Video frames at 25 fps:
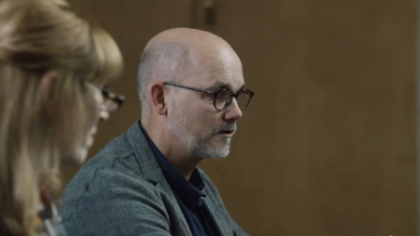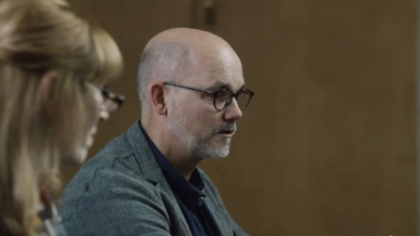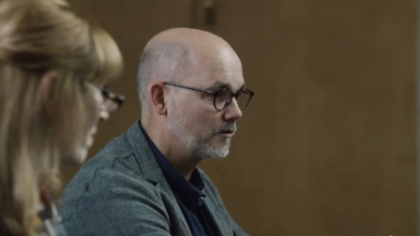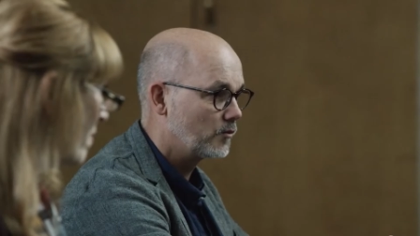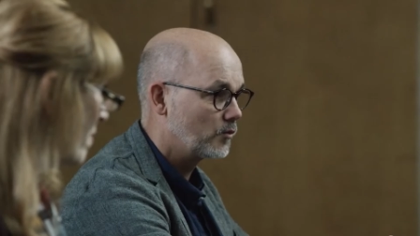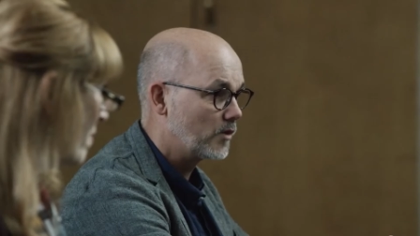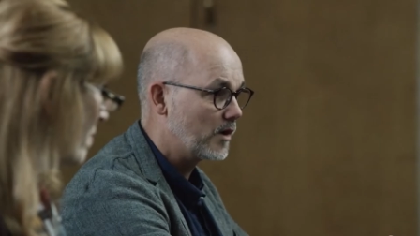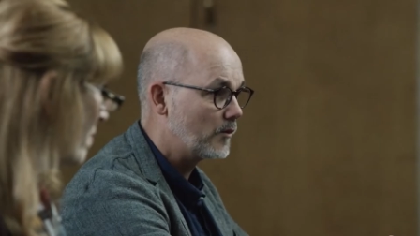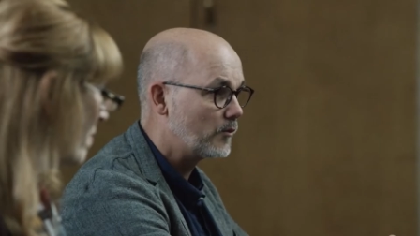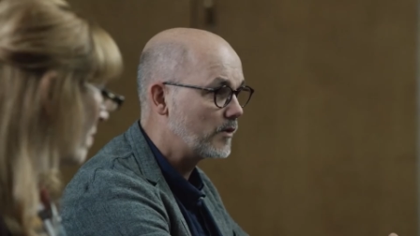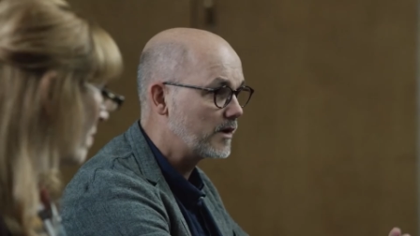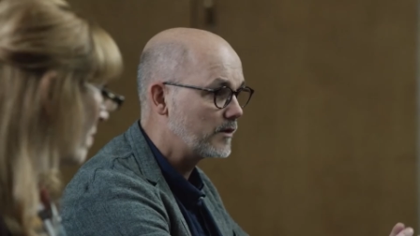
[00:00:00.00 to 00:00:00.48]

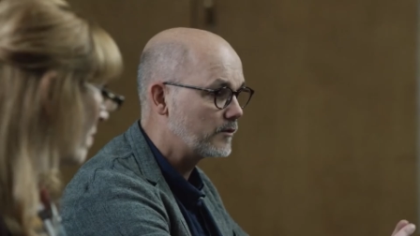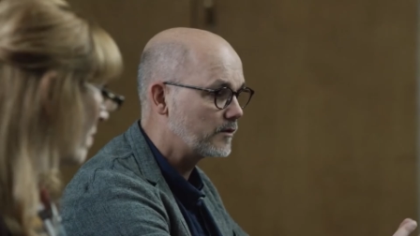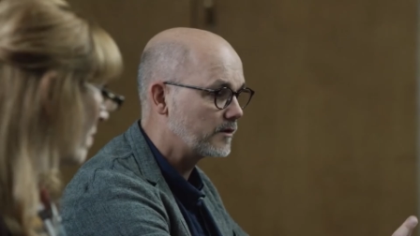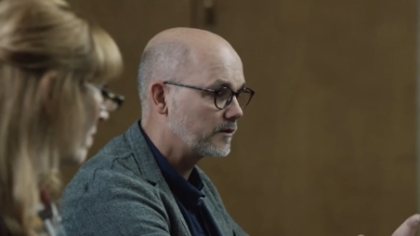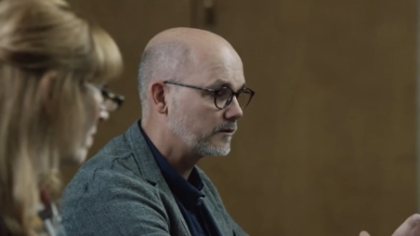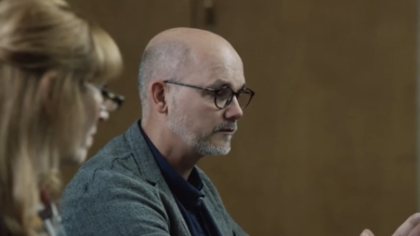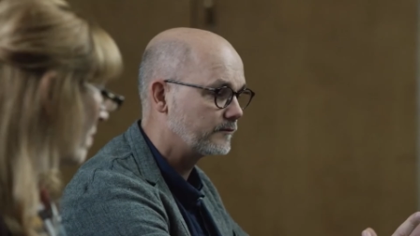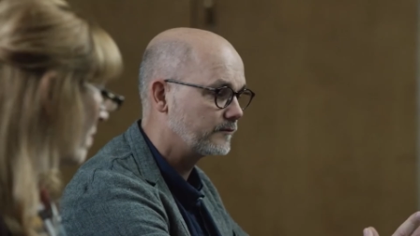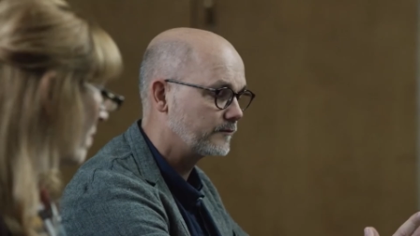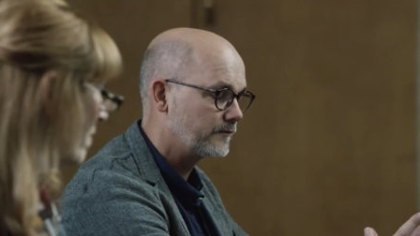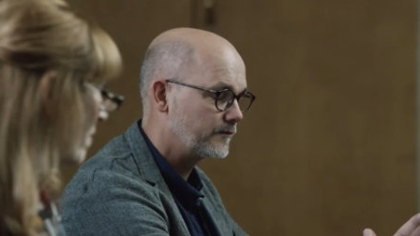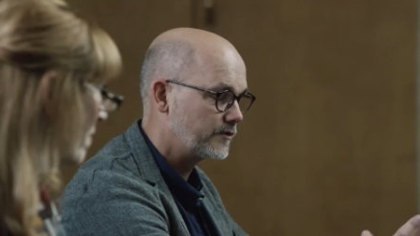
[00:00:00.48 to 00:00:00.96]
When we
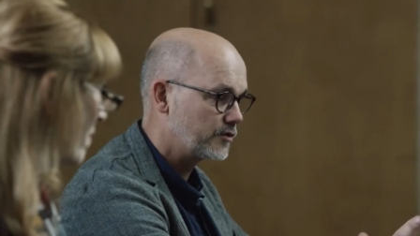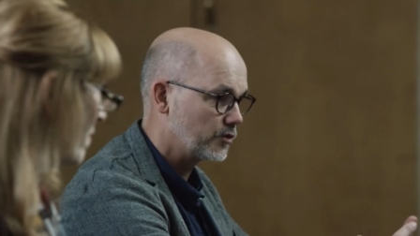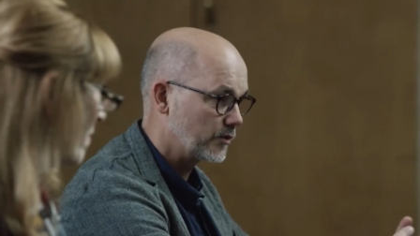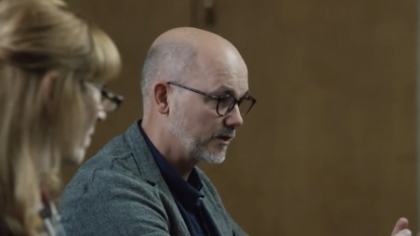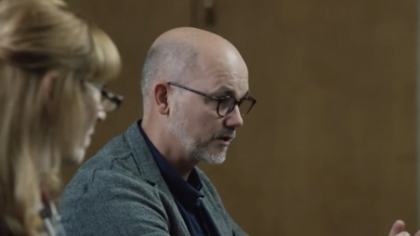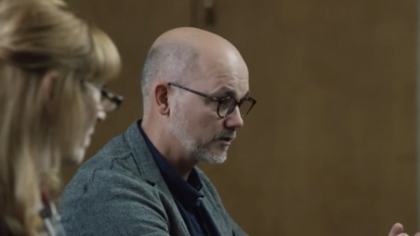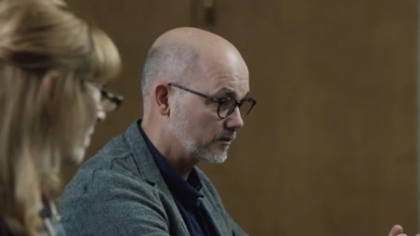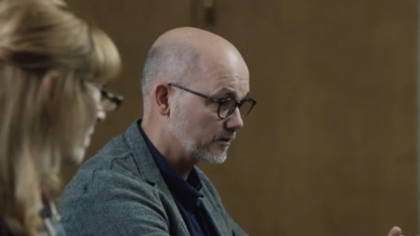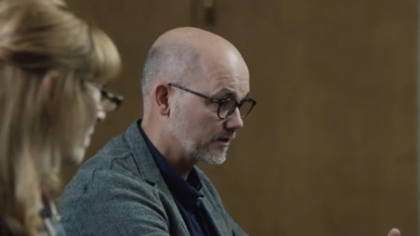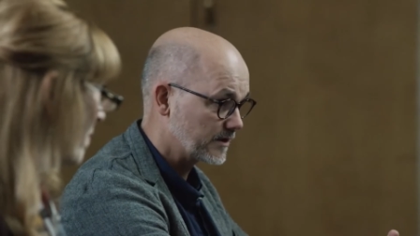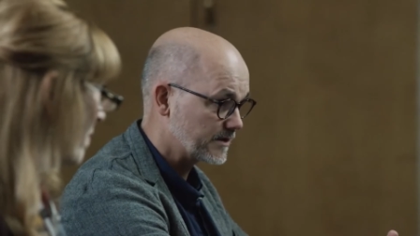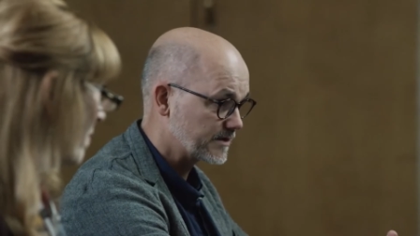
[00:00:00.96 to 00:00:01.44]
were doing
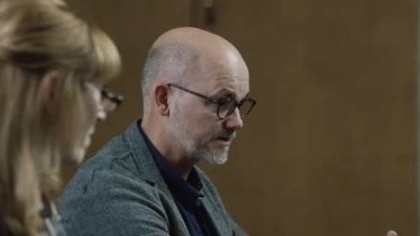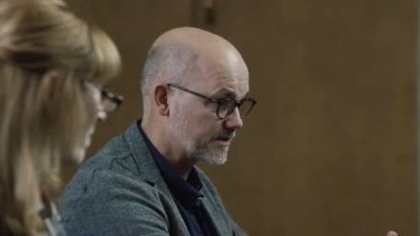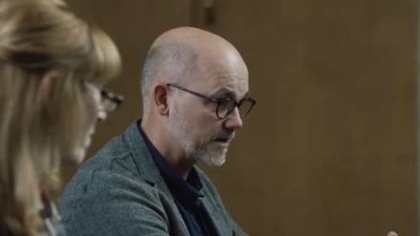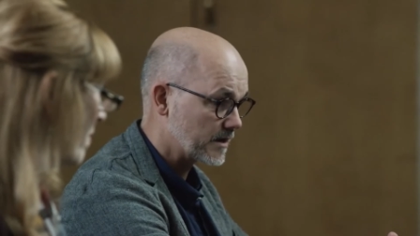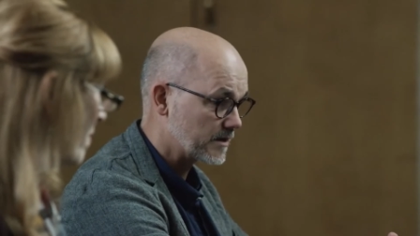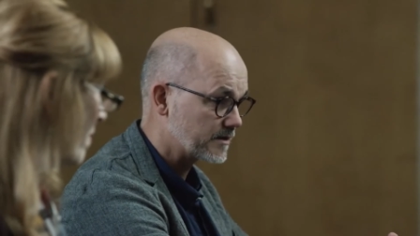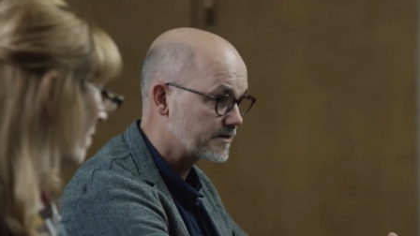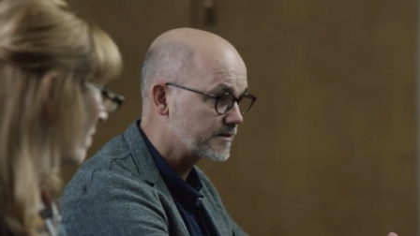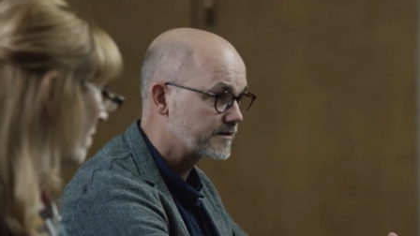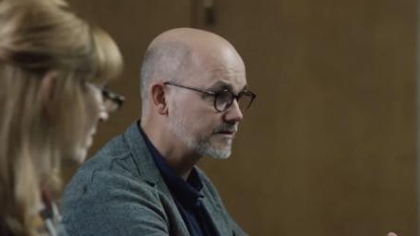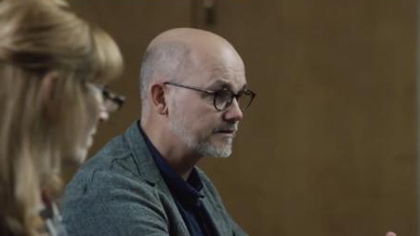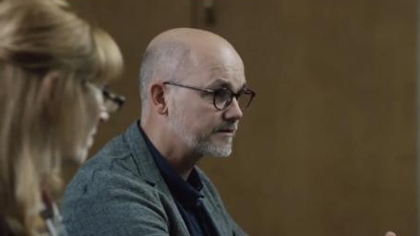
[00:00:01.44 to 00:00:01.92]
all these
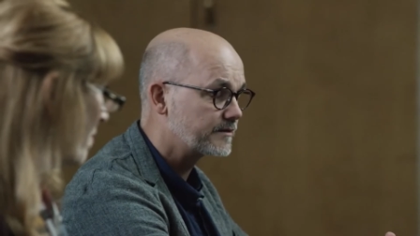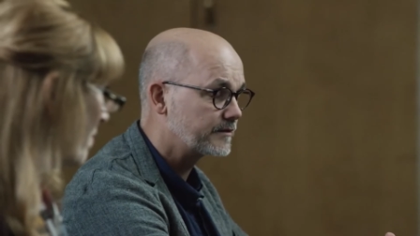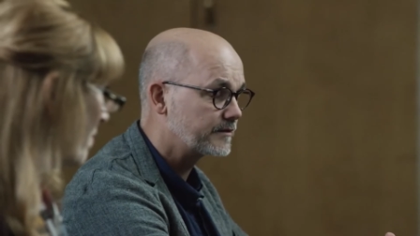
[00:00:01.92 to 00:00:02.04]
tests,